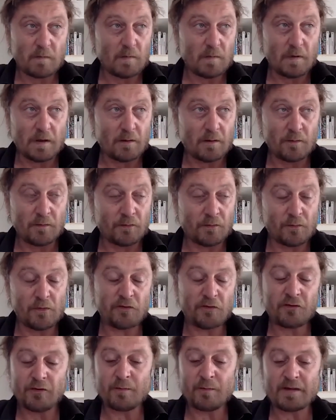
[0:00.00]

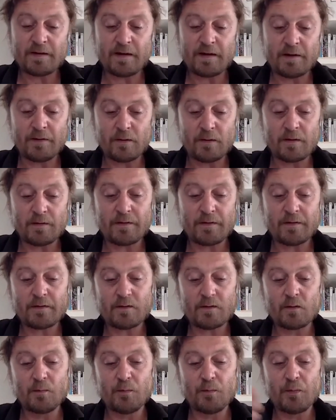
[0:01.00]
construction materials
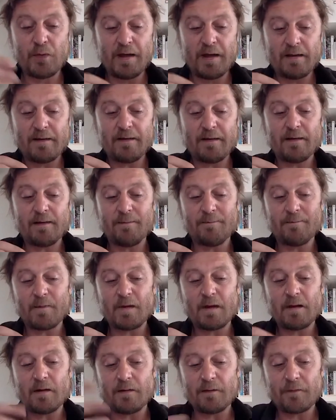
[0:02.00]
to build
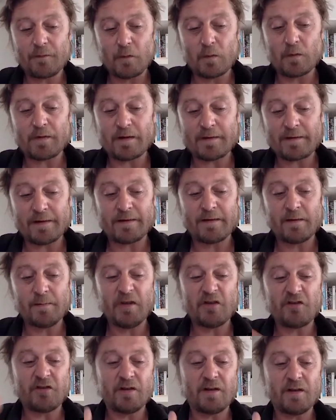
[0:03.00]
for that
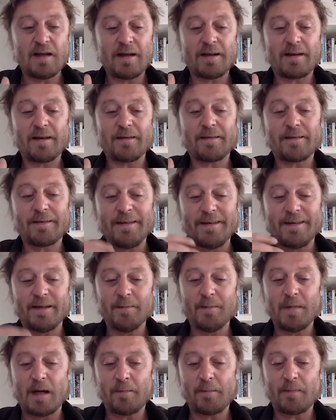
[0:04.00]
exhibition like a city
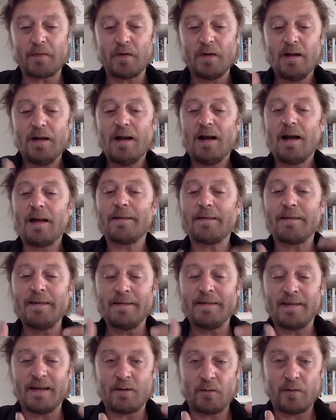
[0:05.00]
map, a
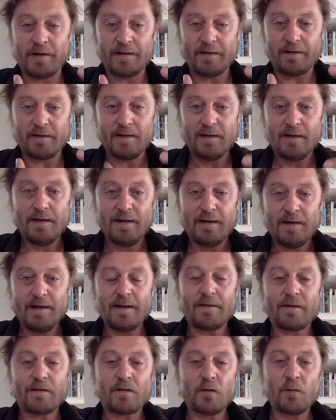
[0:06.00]
city grid.
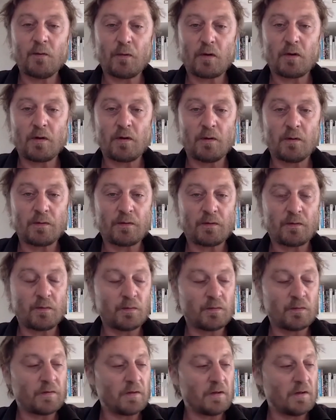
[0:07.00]
it's super close
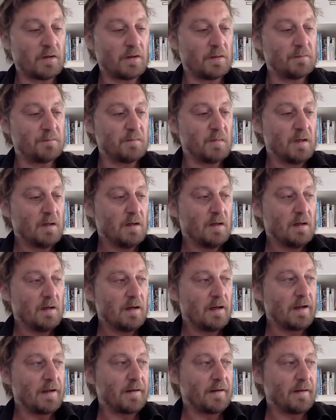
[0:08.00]
to the
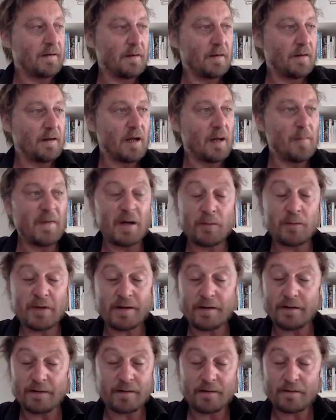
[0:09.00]
like
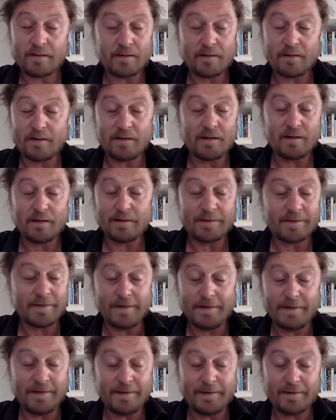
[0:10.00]
American
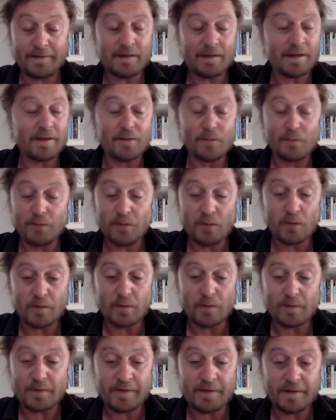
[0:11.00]
cities, like New York
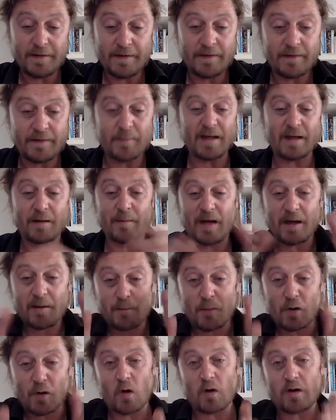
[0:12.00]
City is made by
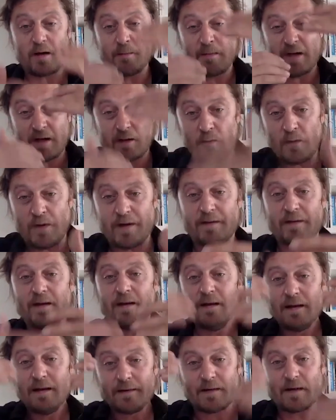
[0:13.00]
block, by grid.
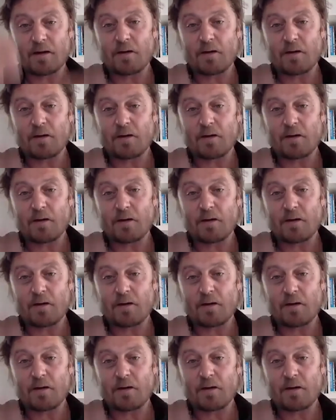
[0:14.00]
It's a